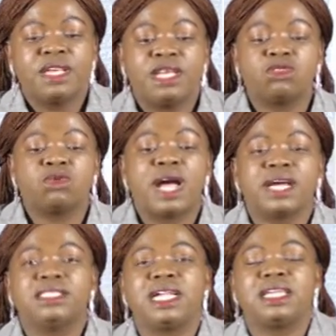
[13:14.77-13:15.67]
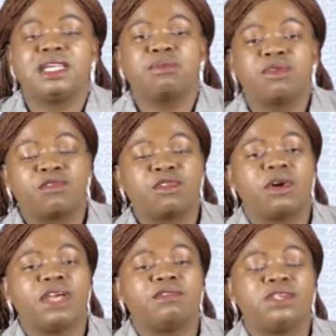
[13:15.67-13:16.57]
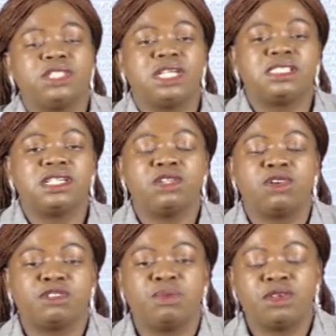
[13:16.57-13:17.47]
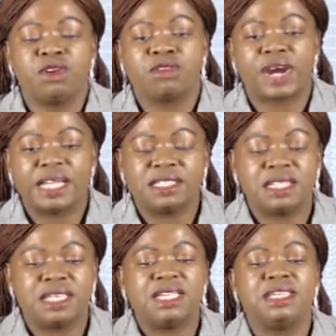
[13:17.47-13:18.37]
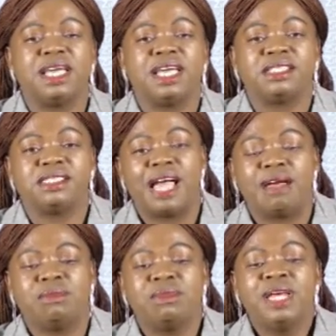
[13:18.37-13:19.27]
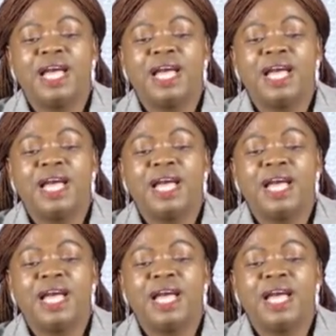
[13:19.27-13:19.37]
it will actually improve your efficiency, your speed of writing in the exam.